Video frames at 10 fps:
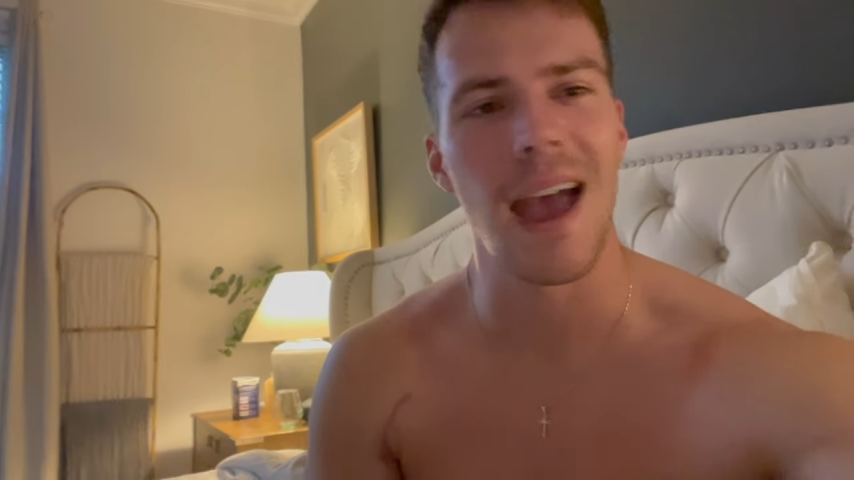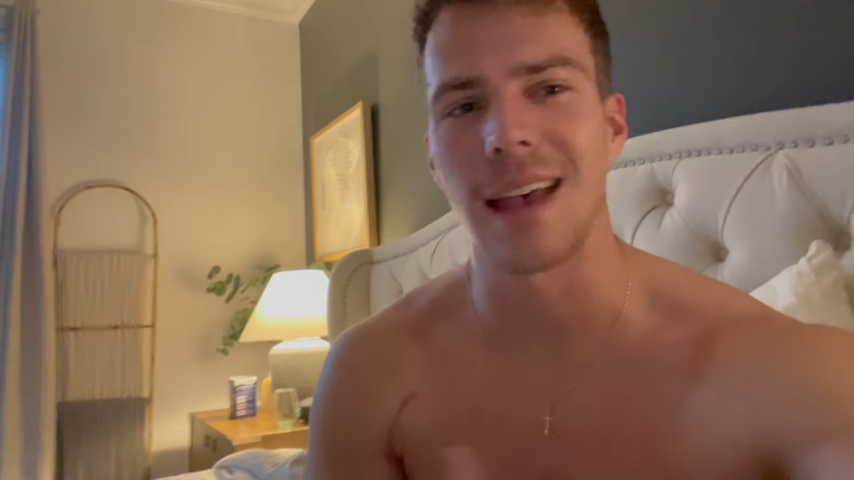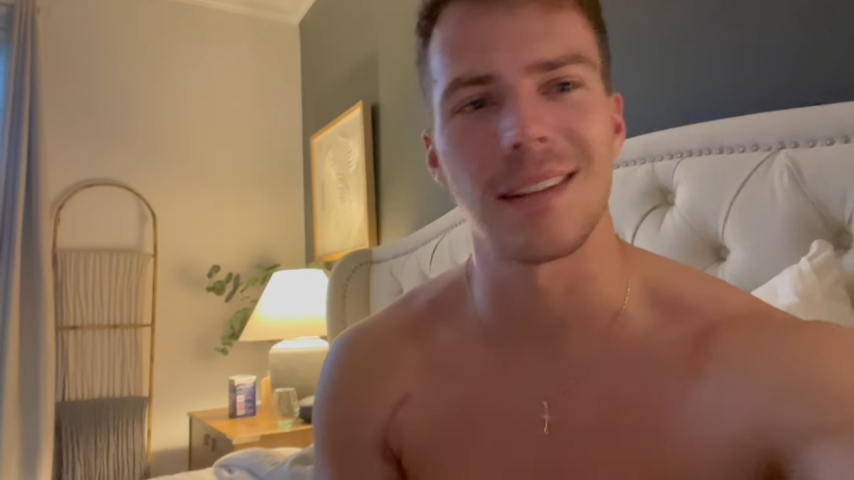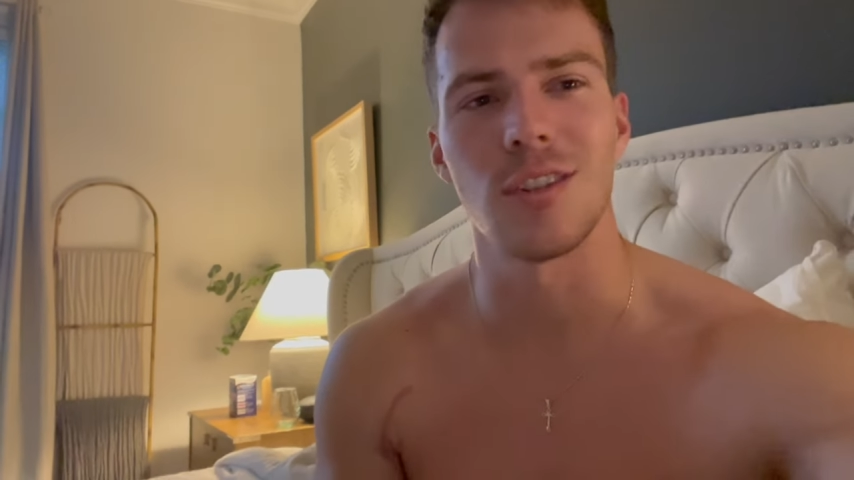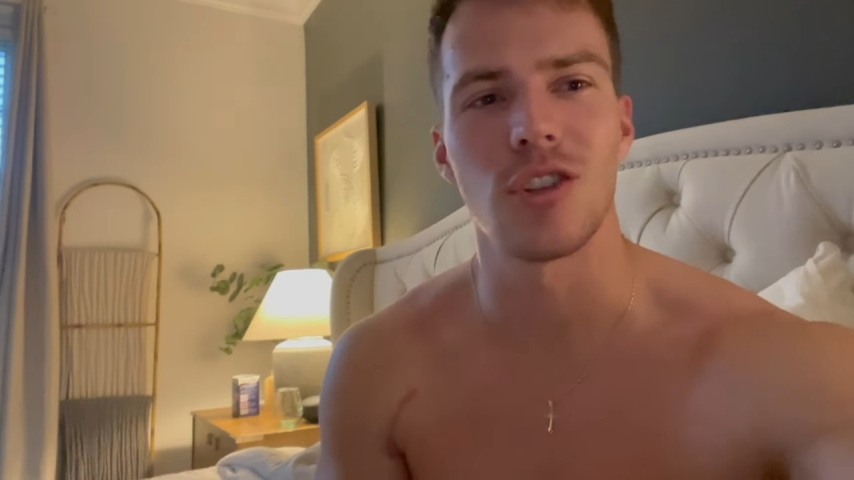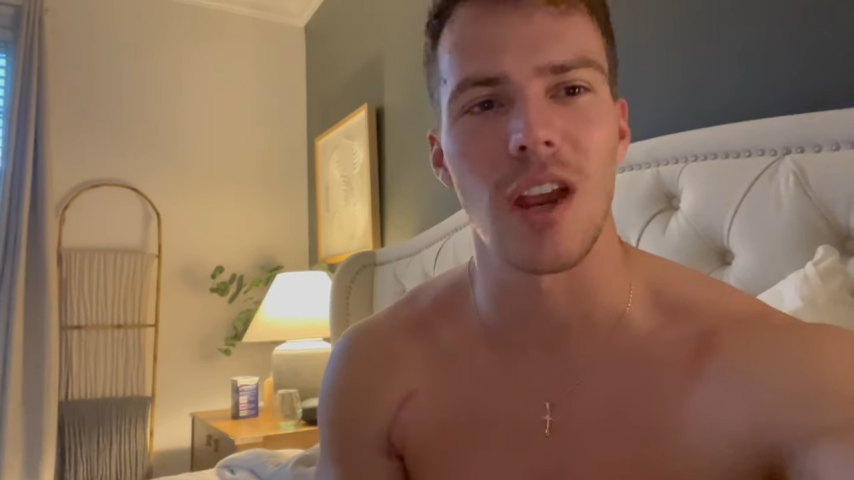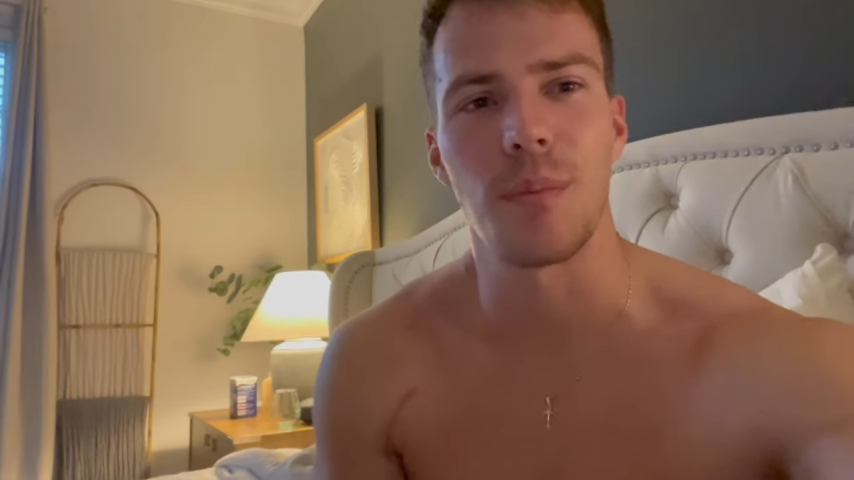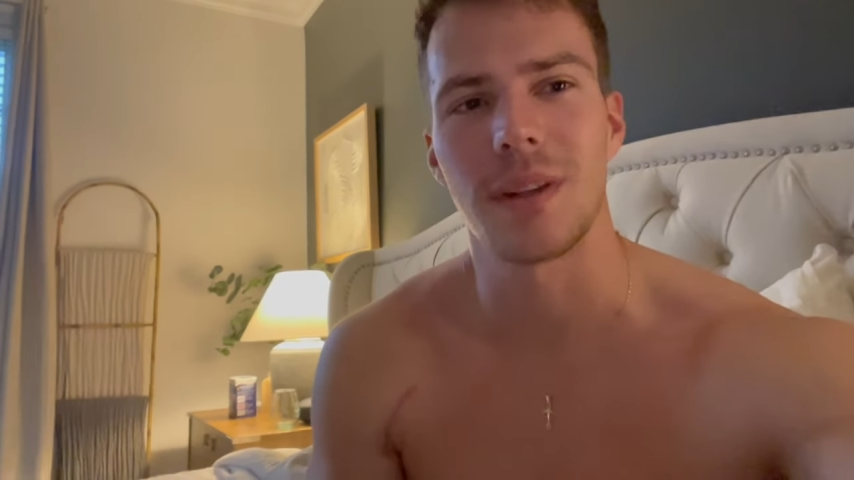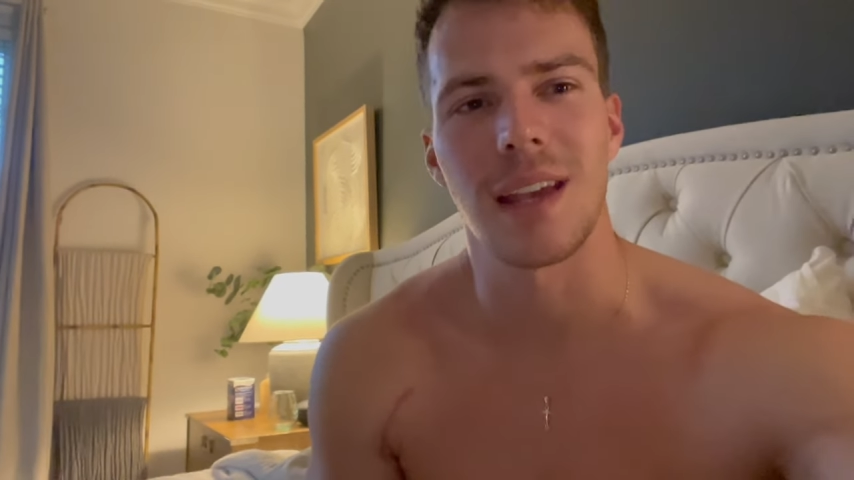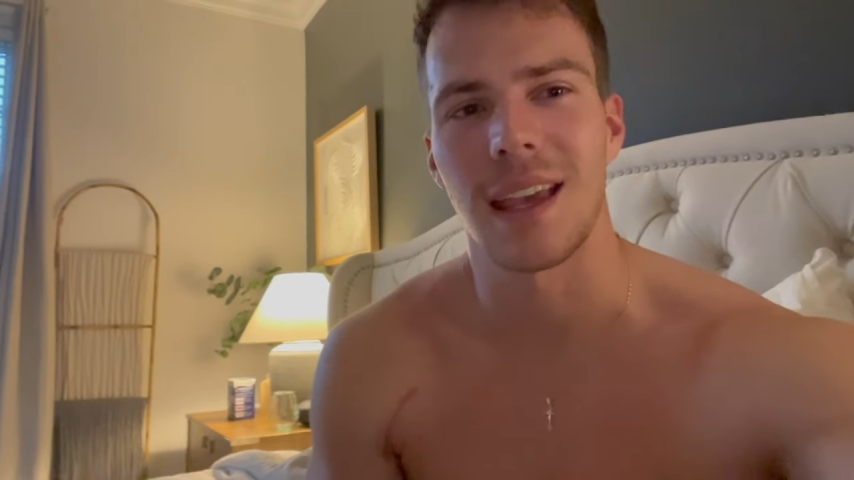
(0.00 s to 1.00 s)
as in
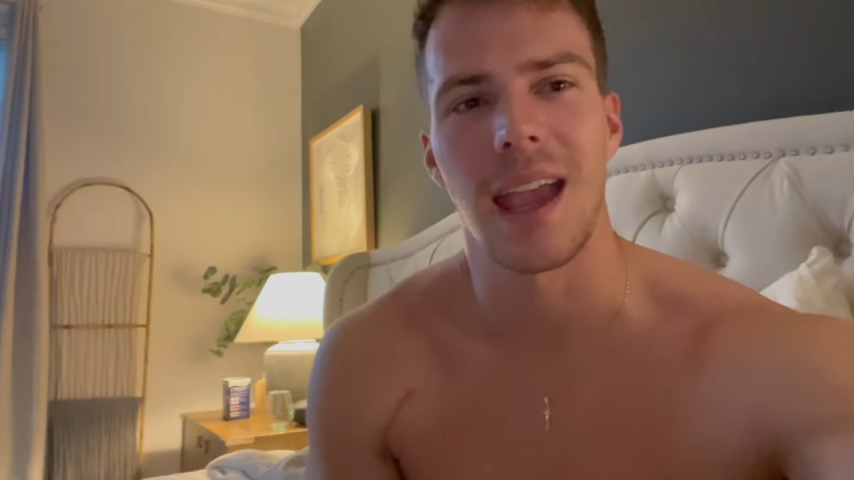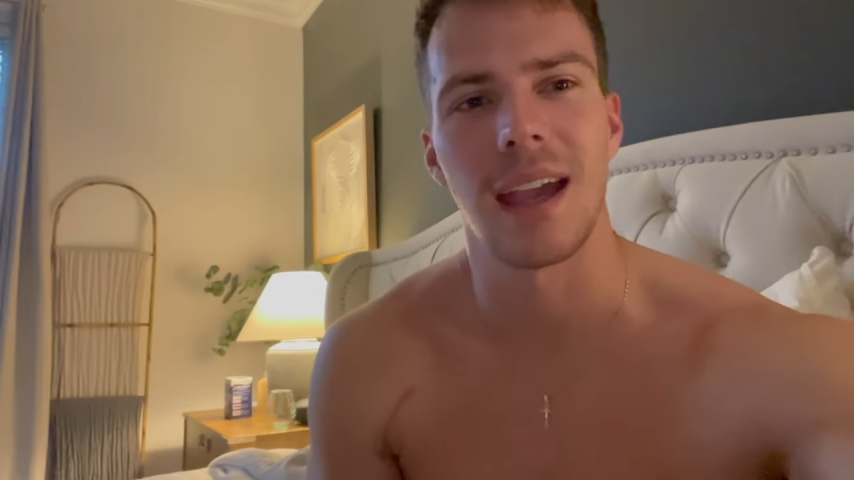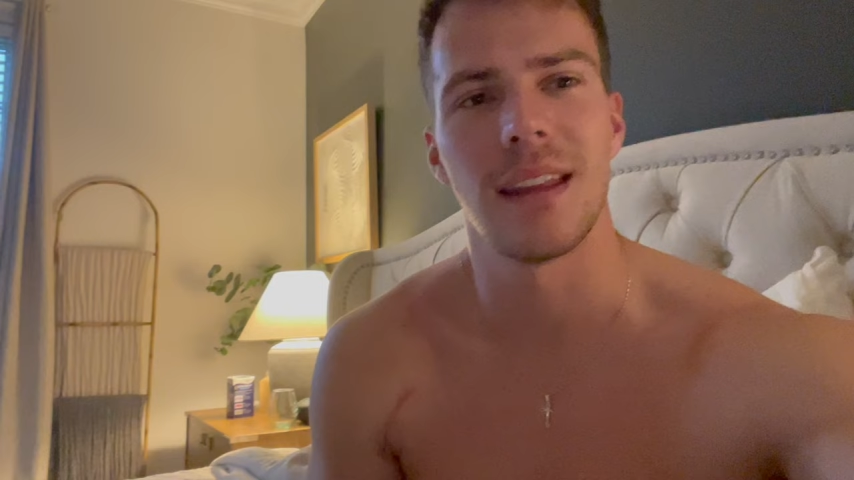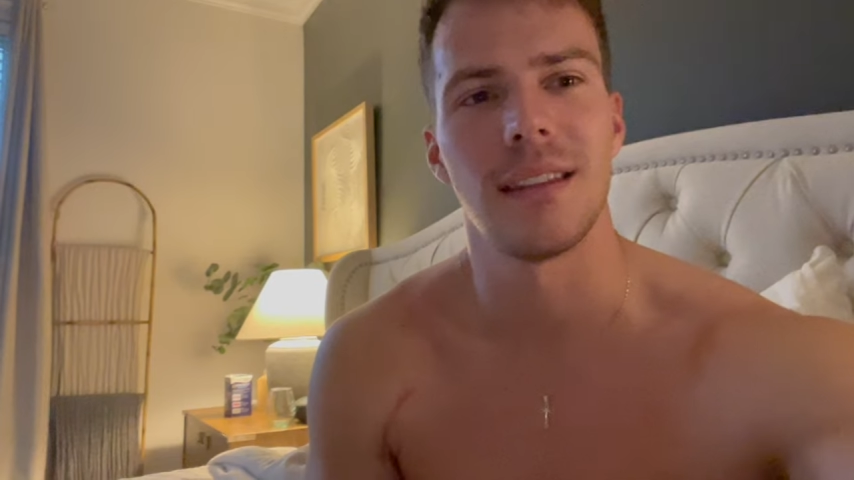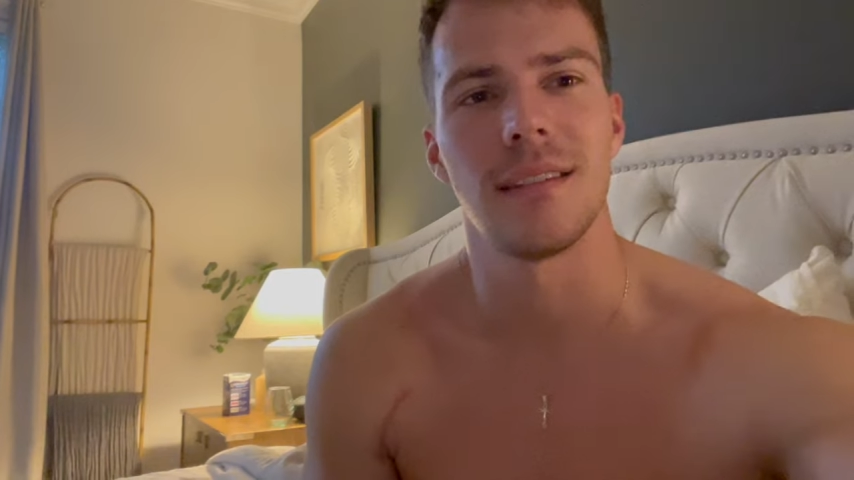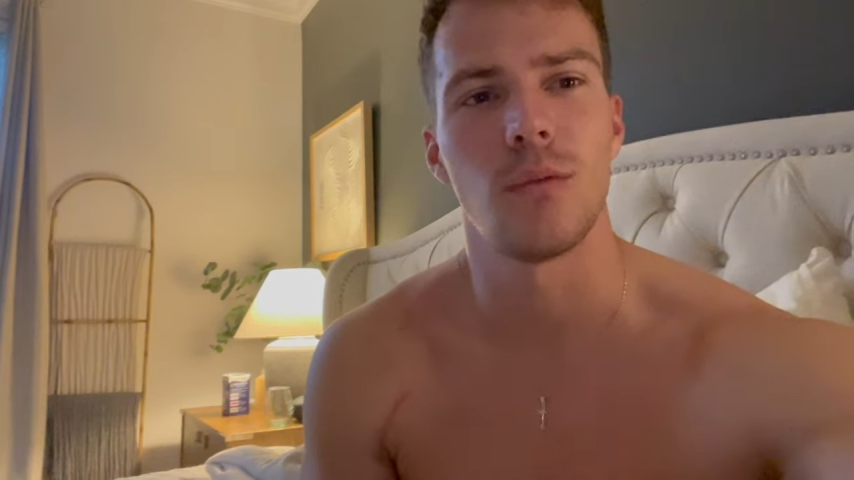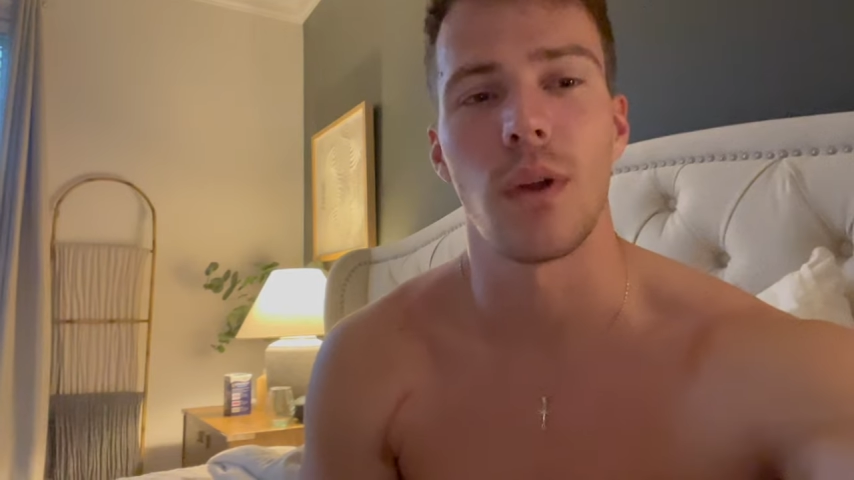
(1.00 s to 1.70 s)
shape as I can